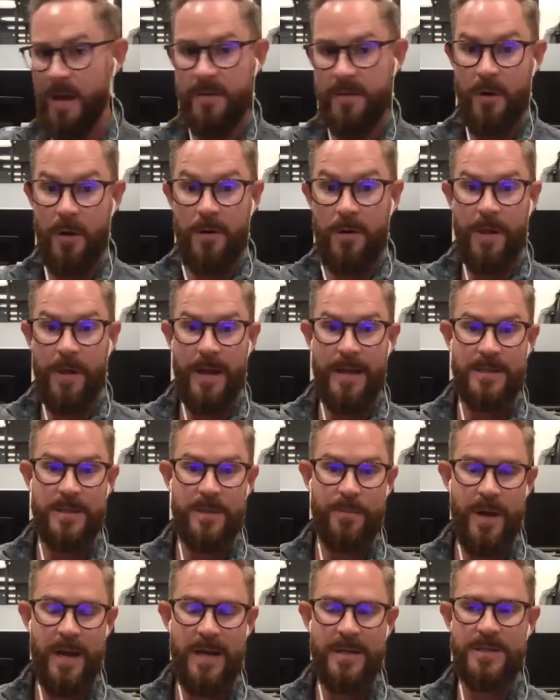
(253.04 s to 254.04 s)
of our clients at
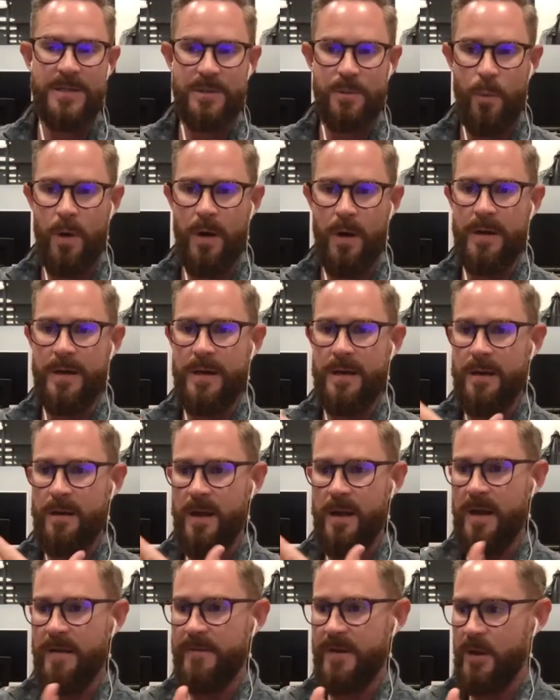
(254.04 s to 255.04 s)
Praxis want, and a
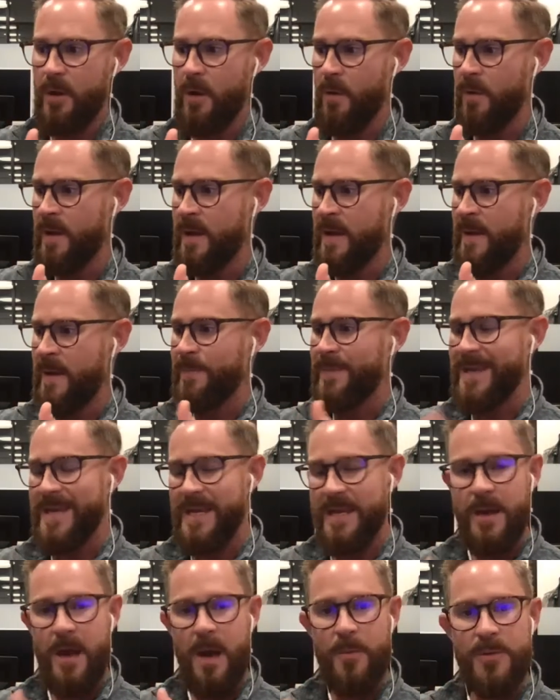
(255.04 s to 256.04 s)
lot of, I know,
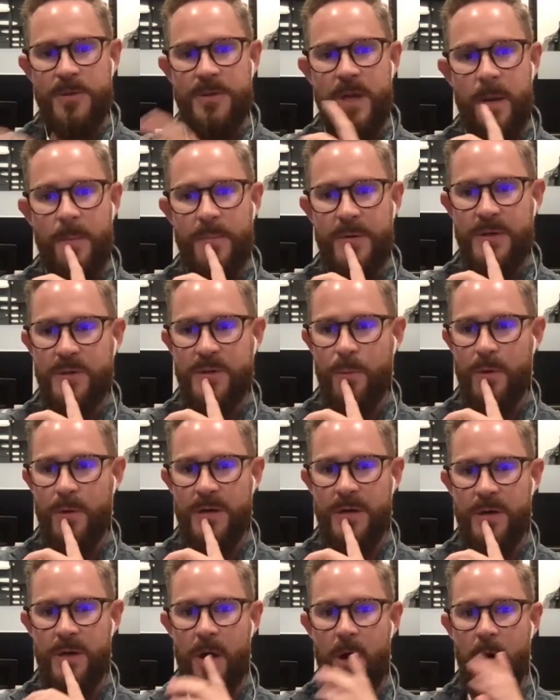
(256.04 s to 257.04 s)
e-commerce companies are wanting
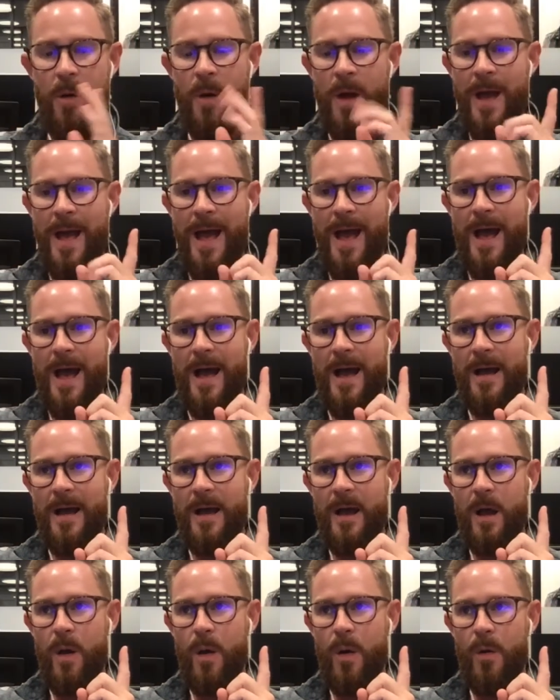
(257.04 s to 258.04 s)
to know
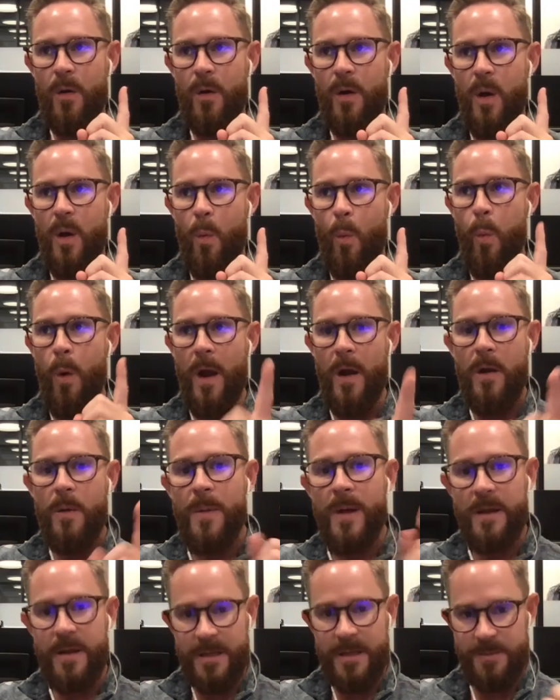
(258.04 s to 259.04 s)
where are
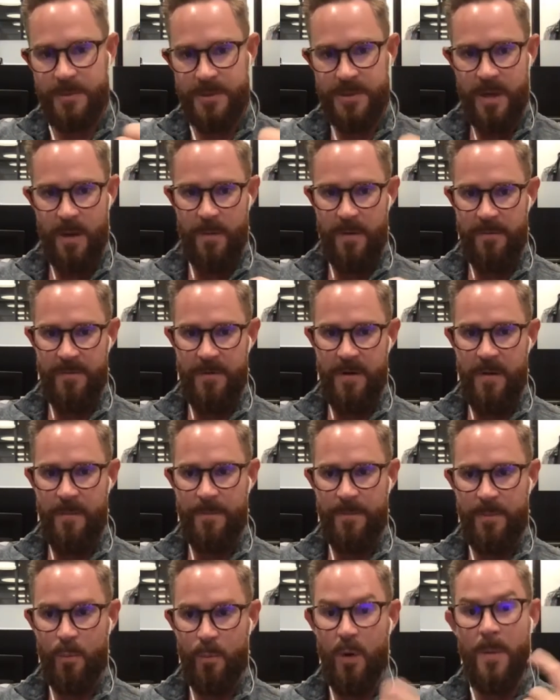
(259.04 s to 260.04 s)
my customers coming from,
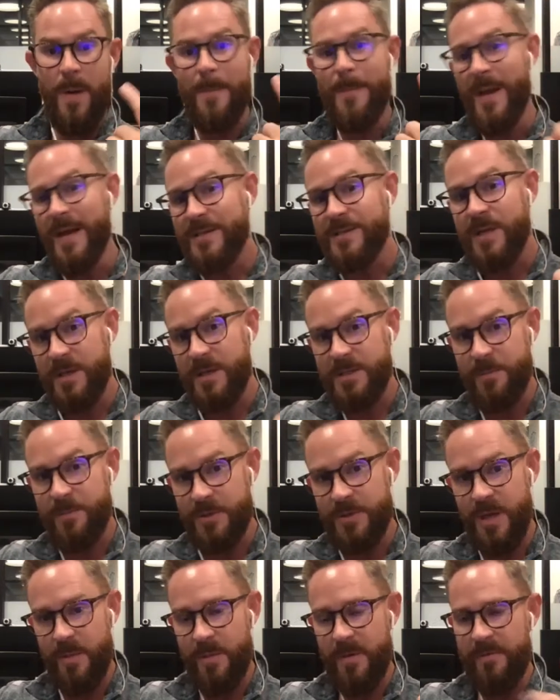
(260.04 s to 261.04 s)
where are my best customers
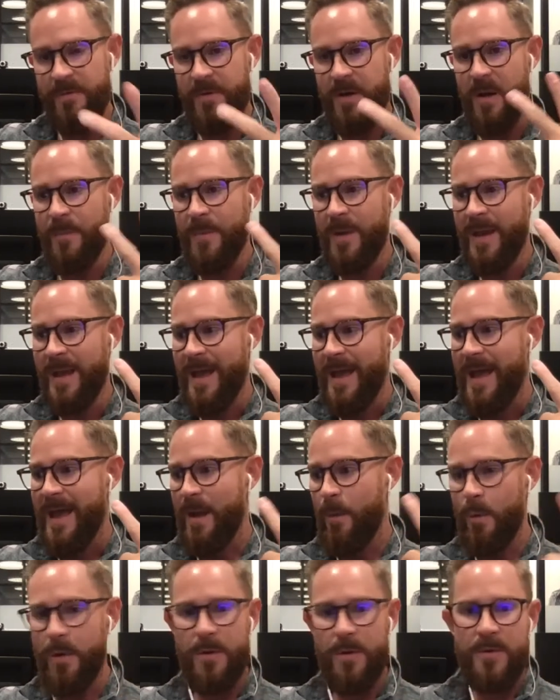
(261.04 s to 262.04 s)
coming from,
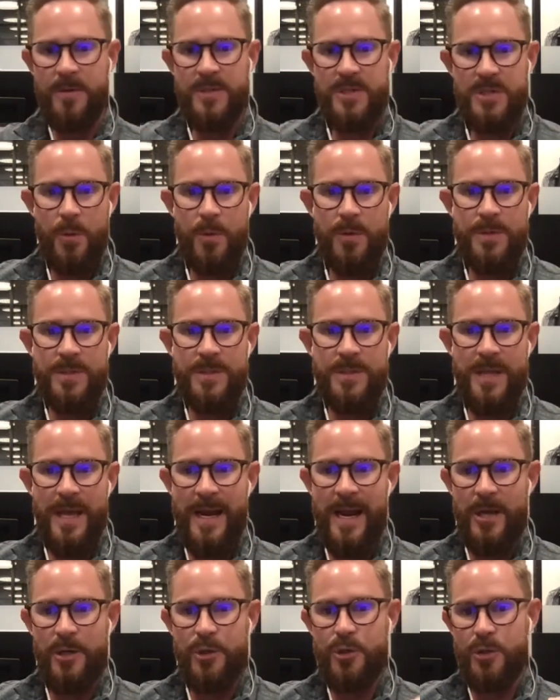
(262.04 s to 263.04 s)
and what are those sources that
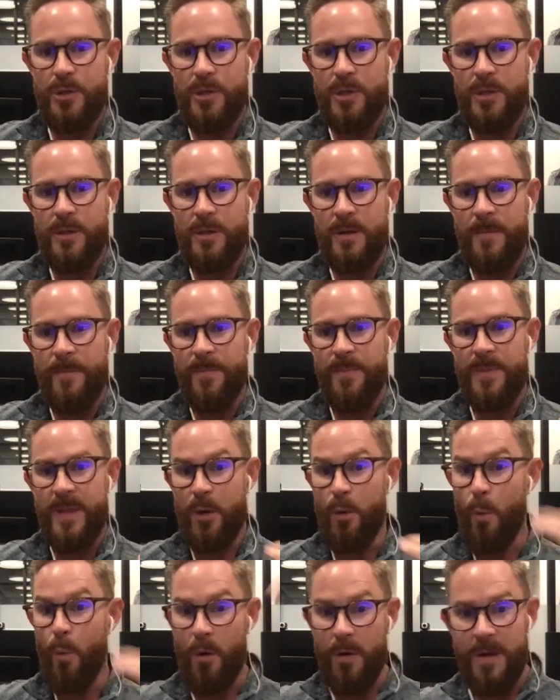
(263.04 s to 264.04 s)
are
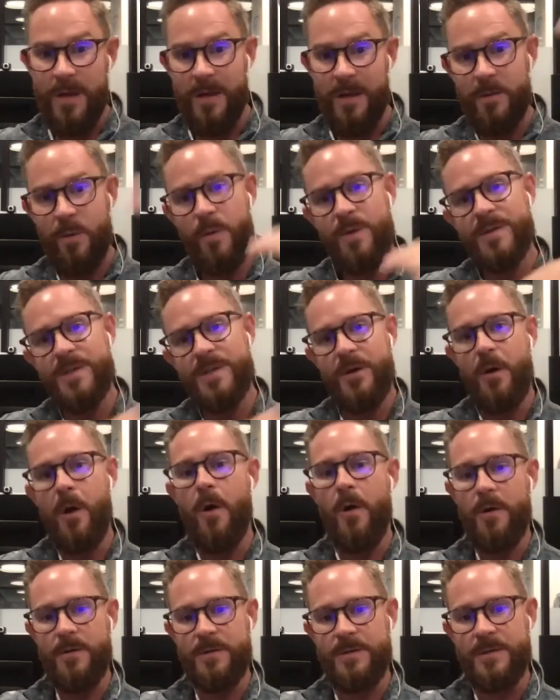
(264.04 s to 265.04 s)
working and the ones that
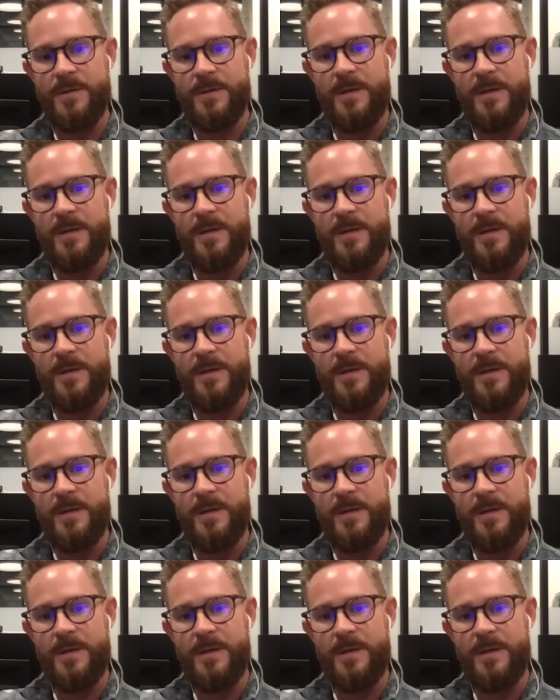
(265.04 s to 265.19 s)
aren't.